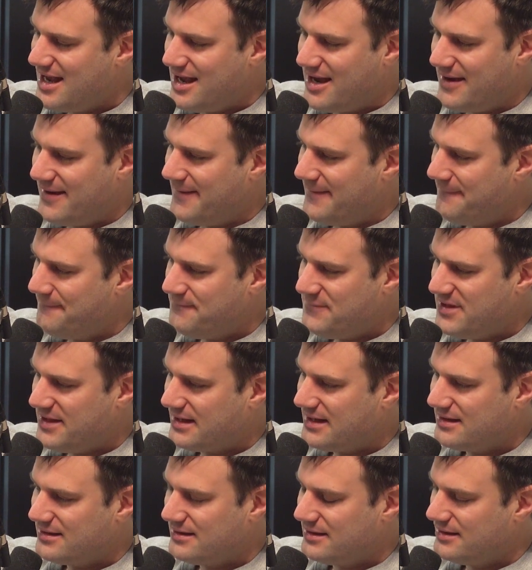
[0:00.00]
um
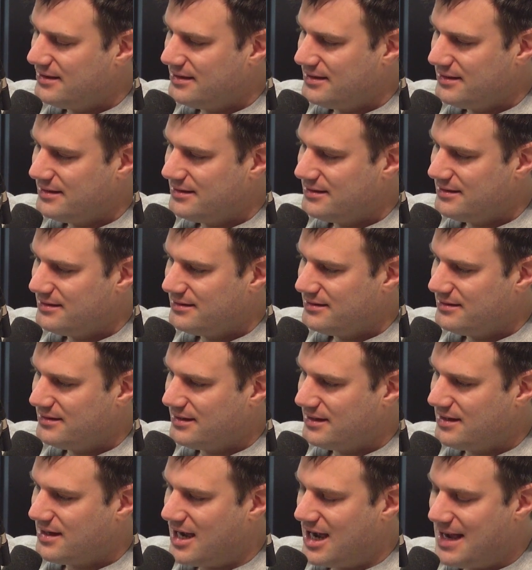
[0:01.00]
like the
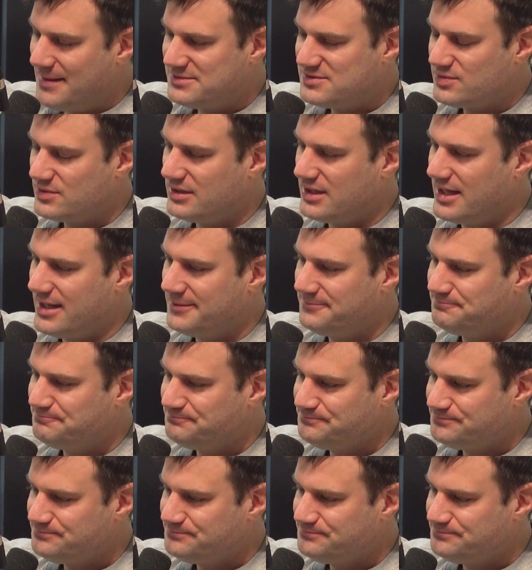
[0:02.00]
the cops were like,